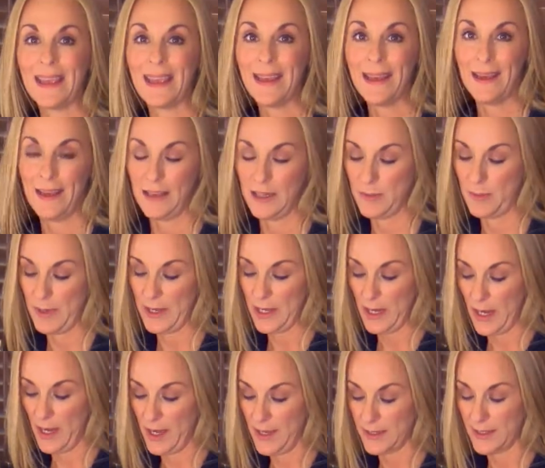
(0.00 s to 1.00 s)
end
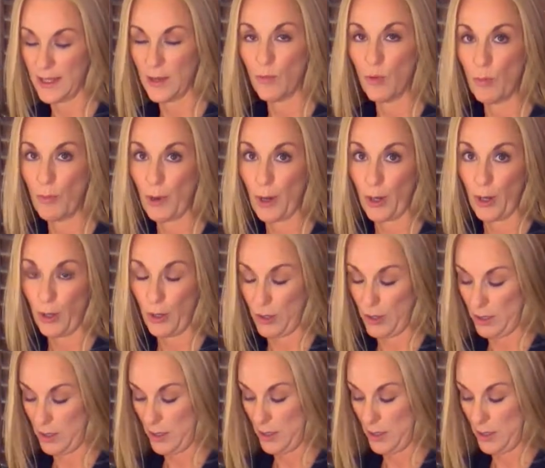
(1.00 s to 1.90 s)
because it will burn.